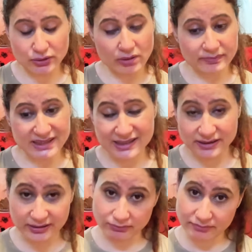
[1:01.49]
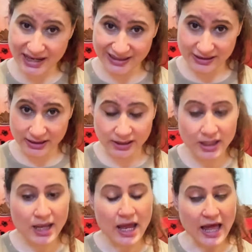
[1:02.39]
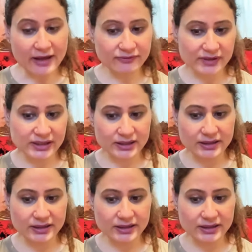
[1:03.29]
You are missing them badly. I feel that